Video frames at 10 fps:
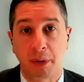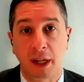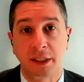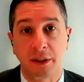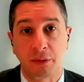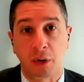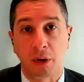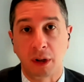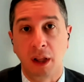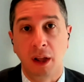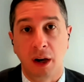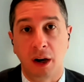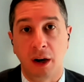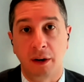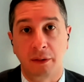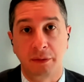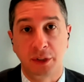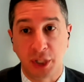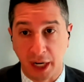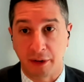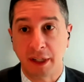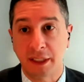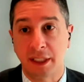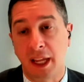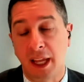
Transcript: positive role of generics